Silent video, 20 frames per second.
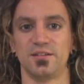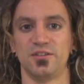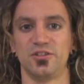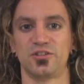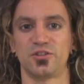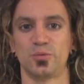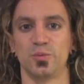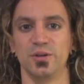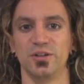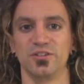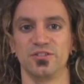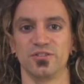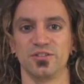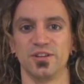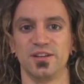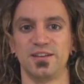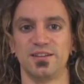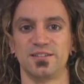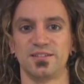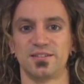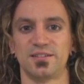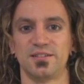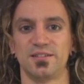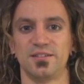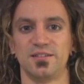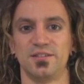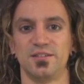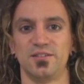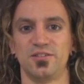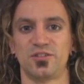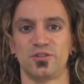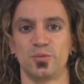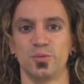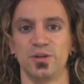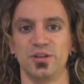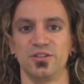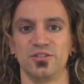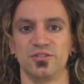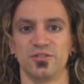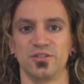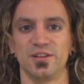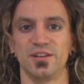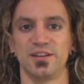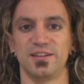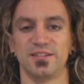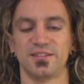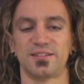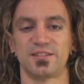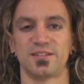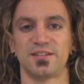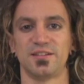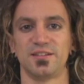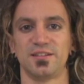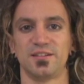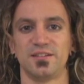squeeze, release, squeeze, release.